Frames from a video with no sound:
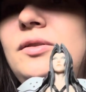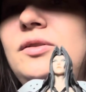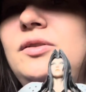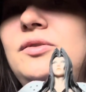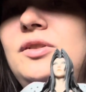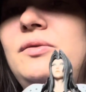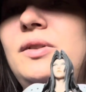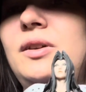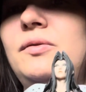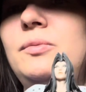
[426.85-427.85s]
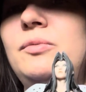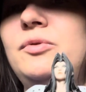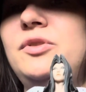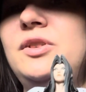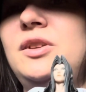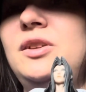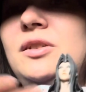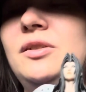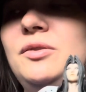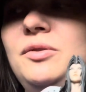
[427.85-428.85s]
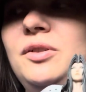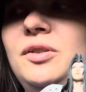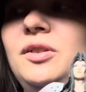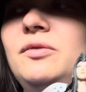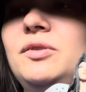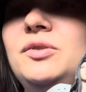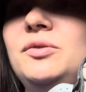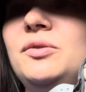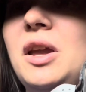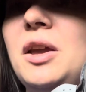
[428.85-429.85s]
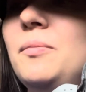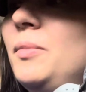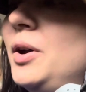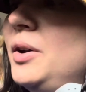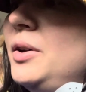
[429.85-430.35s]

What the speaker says: It's usually what I remember seeing, including in the original game, but